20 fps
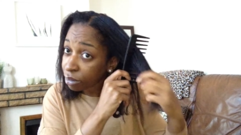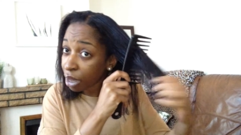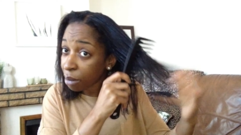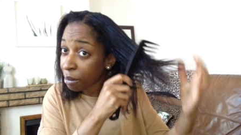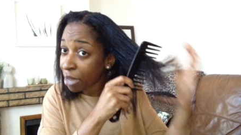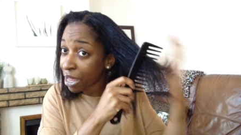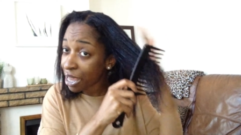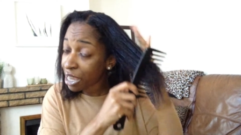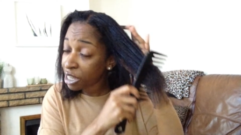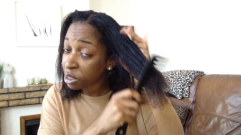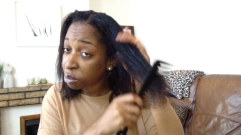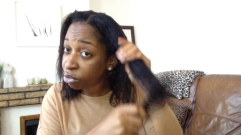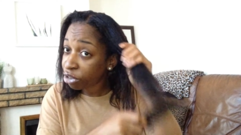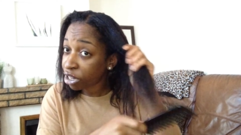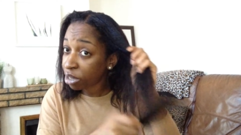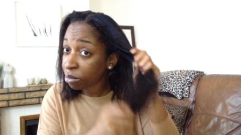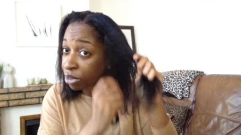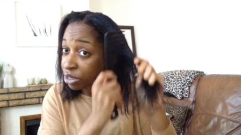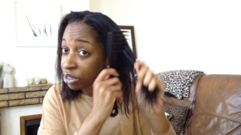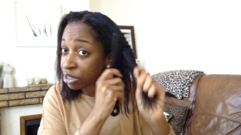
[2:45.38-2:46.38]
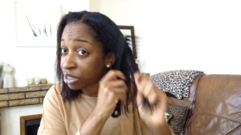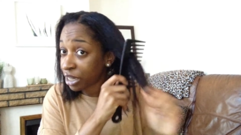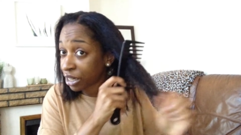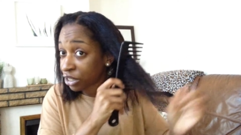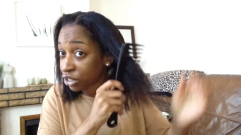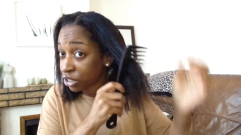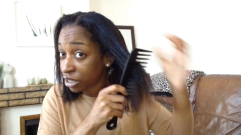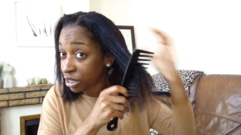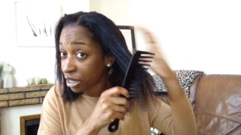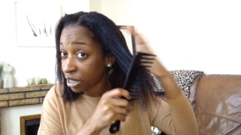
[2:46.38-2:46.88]
My hair's pretty much
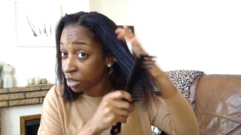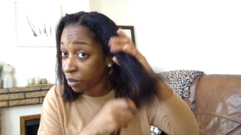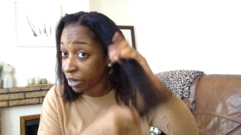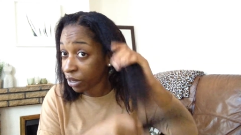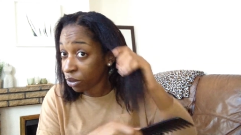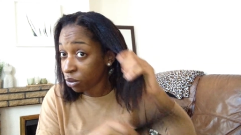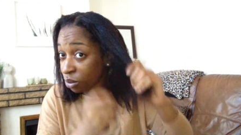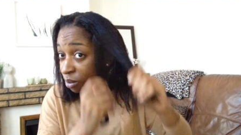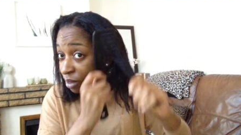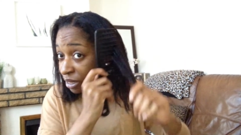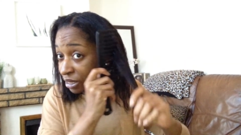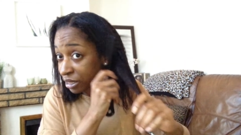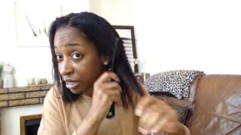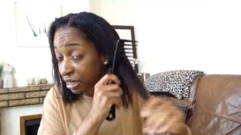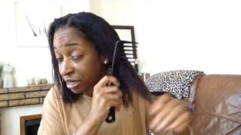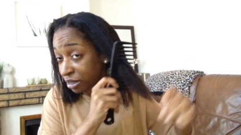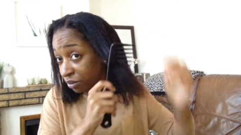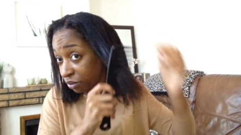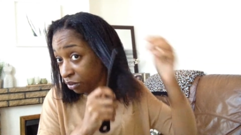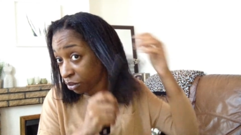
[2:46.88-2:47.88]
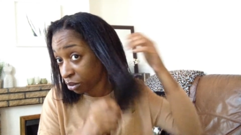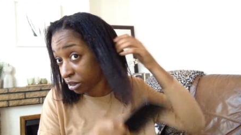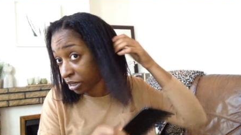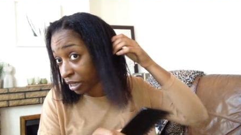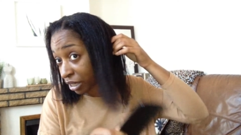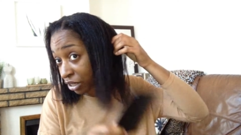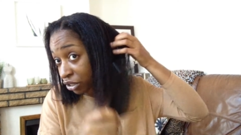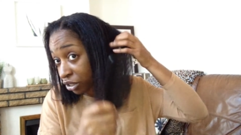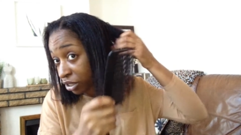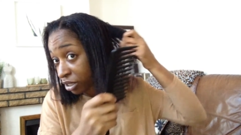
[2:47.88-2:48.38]
sectioned anyway. It always stays in four
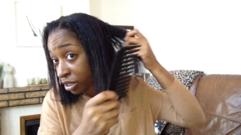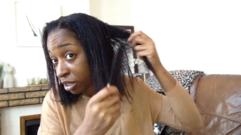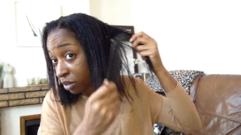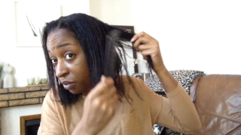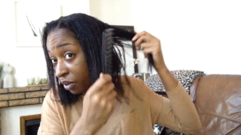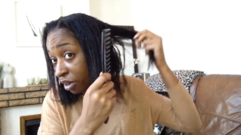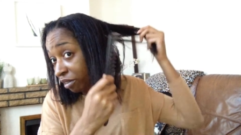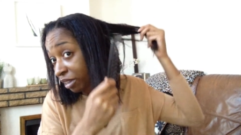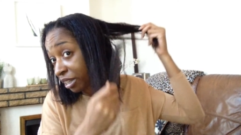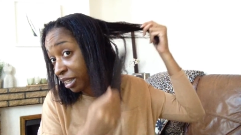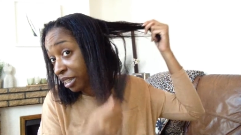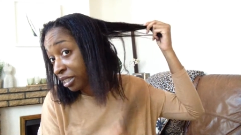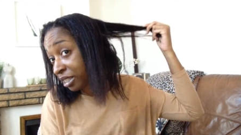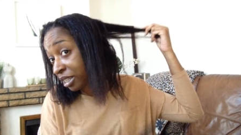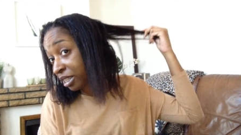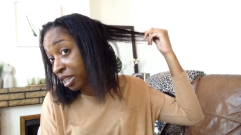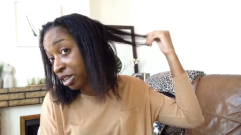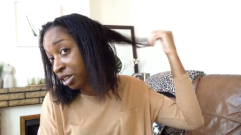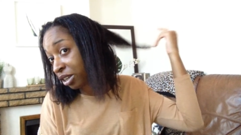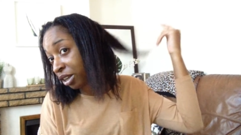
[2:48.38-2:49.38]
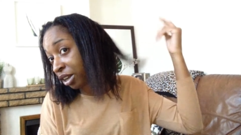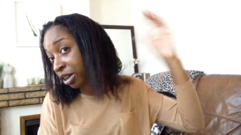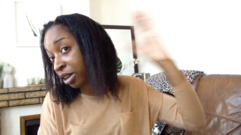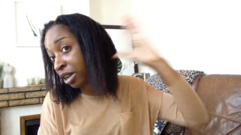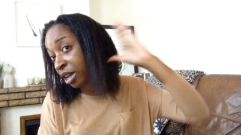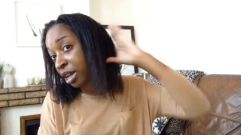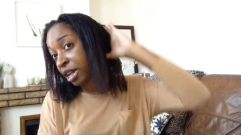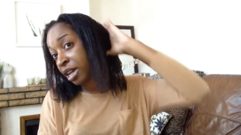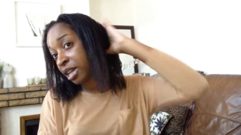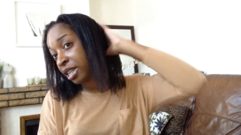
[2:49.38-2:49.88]
sections. It's very easy. There you go.
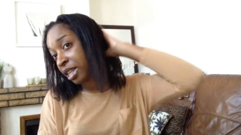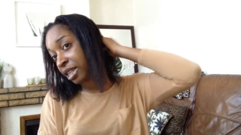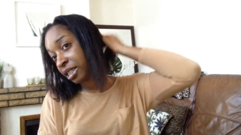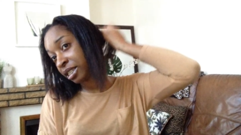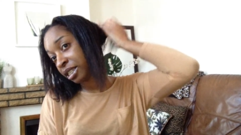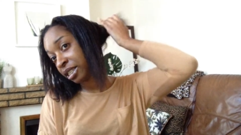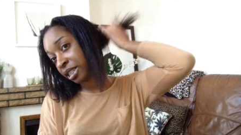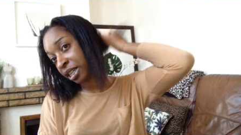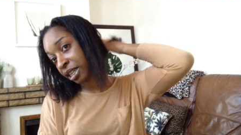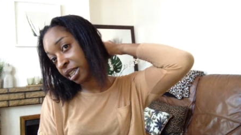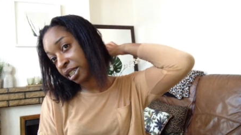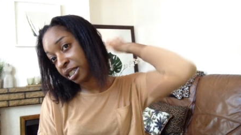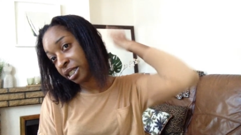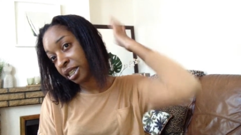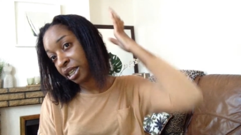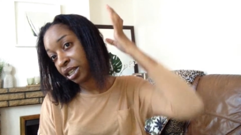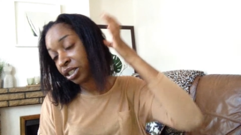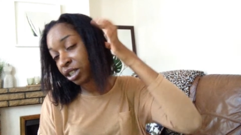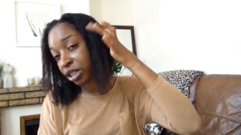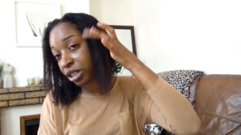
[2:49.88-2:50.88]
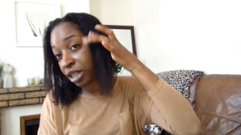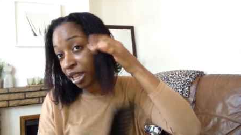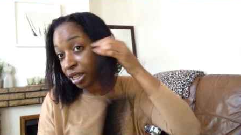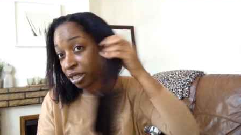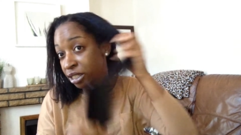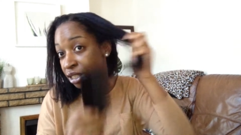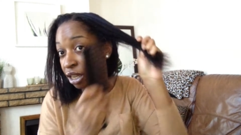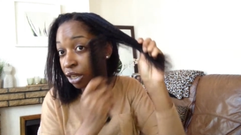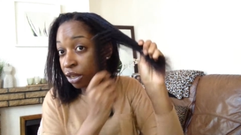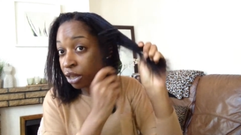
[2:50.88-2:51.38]
That's the second section there,
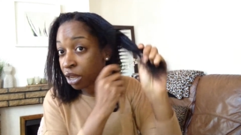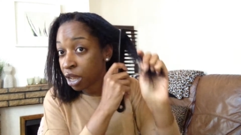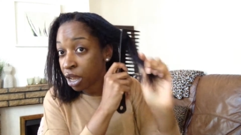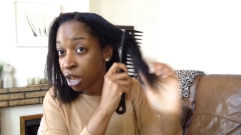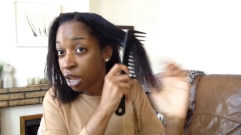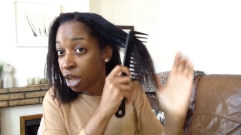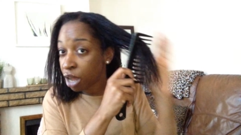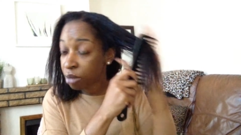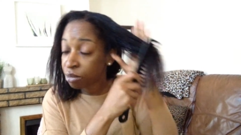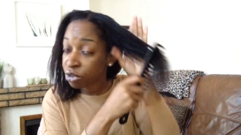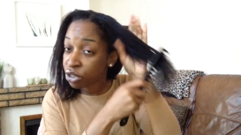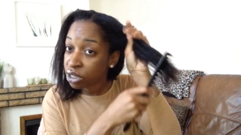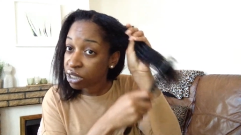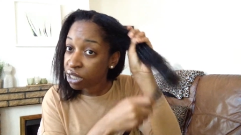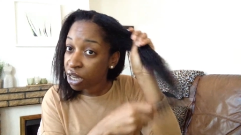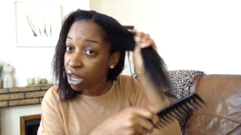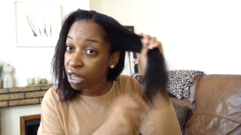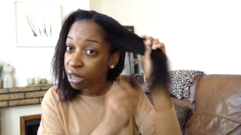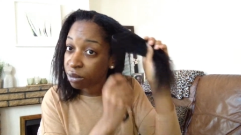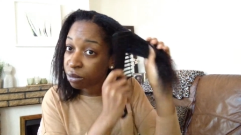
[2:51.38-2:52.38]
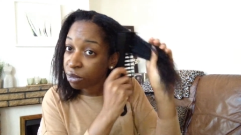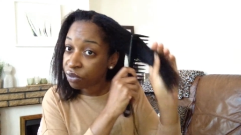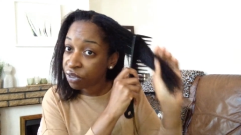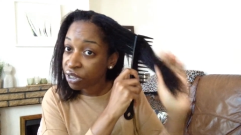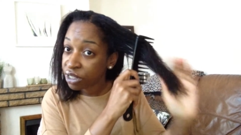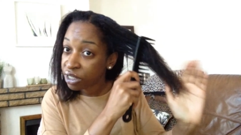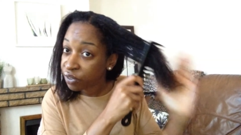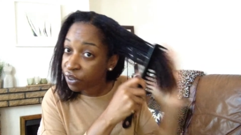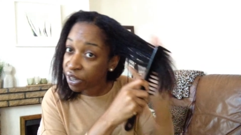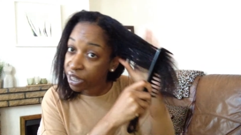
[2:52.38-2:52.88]
so I'm just starting with
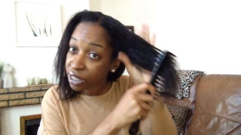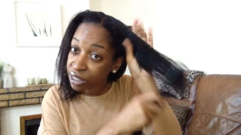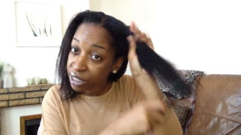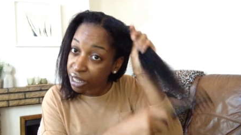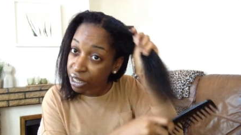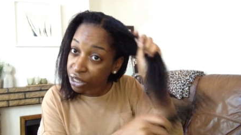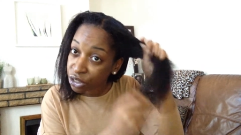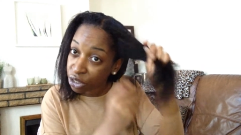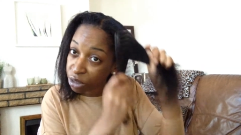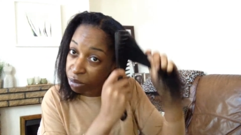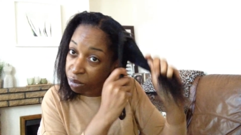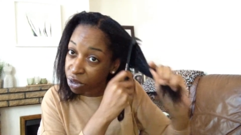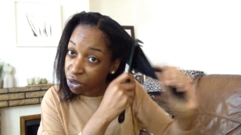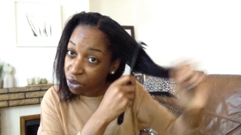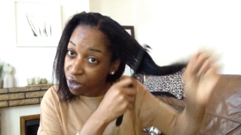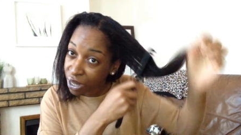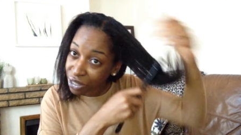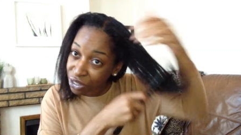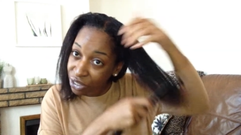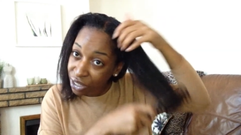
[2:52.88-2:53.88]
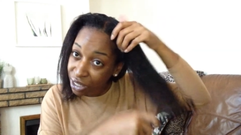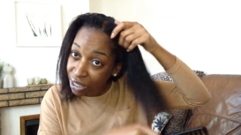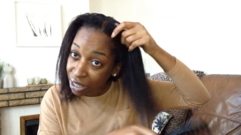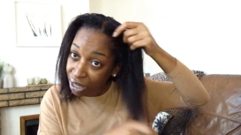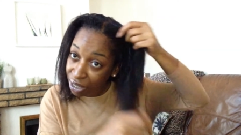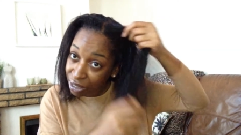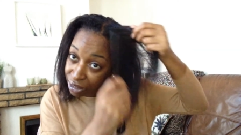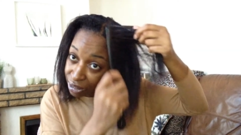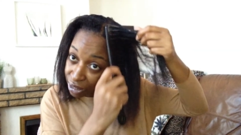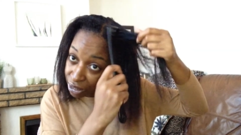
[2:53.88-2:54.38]
this first section, but not actually
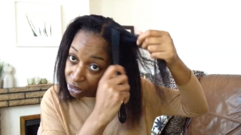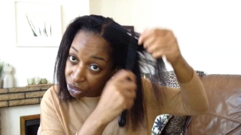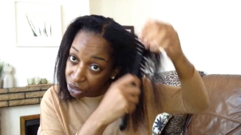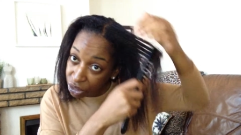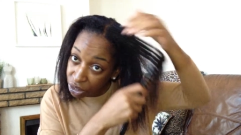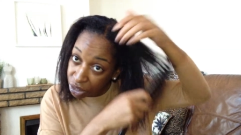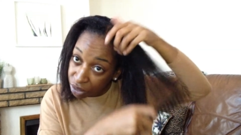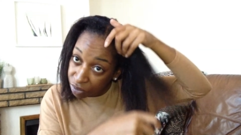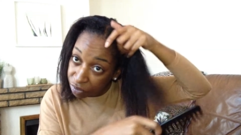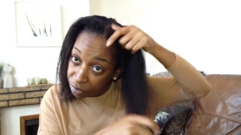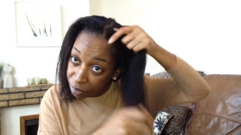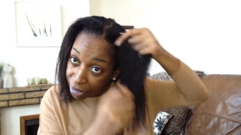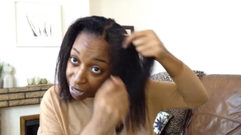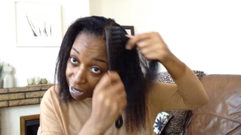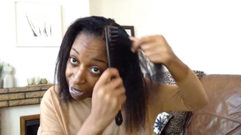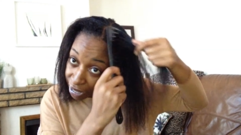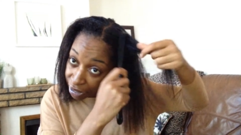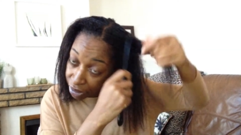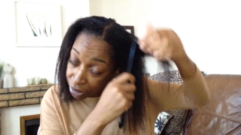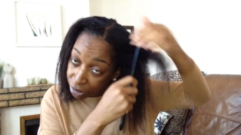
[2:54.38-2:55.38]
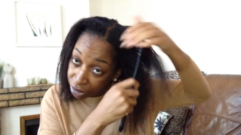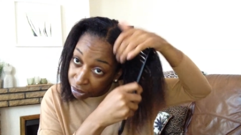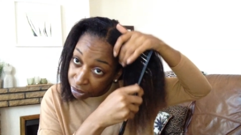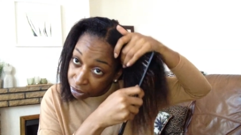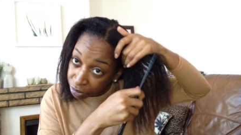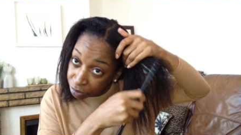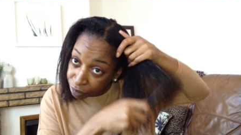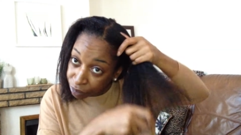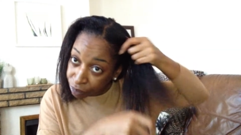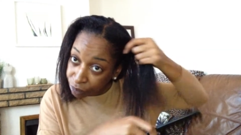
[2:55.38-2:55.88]
like sectioning off my hair.
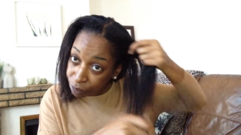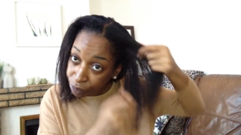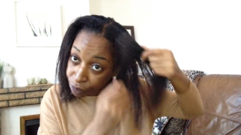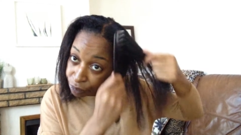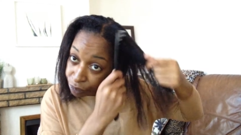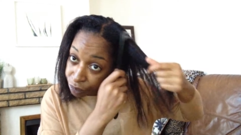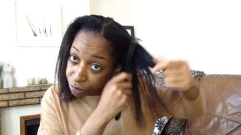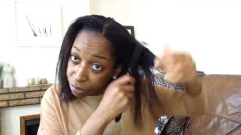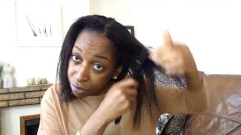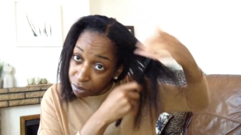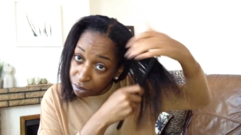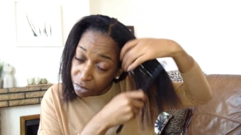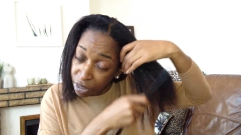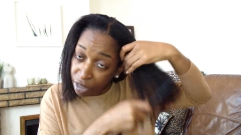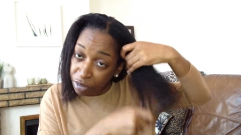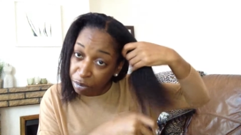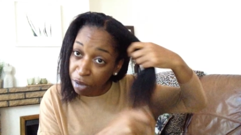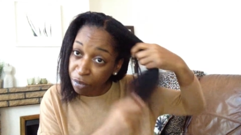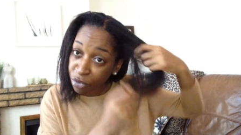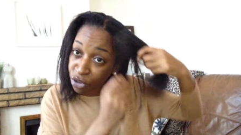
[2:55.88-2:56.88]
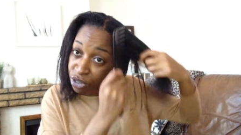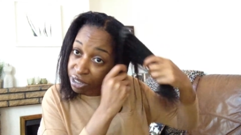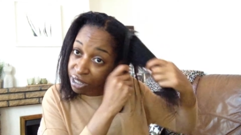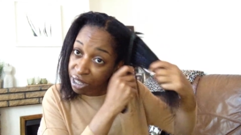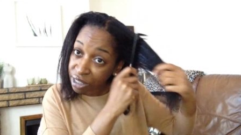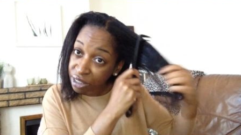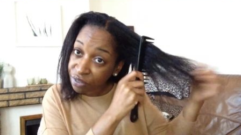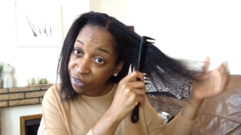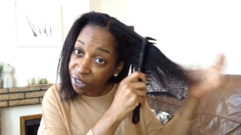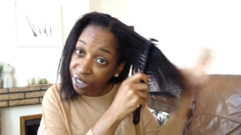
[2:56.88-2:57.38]
My voice
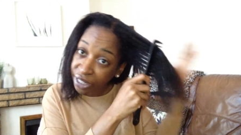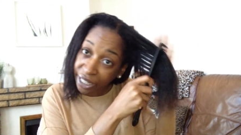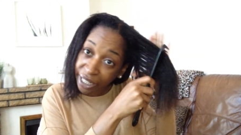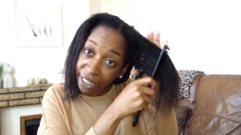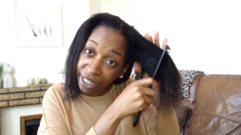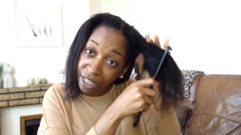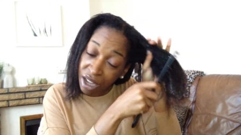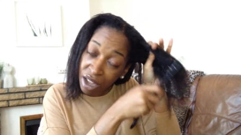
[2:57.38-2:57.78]
sounds funny.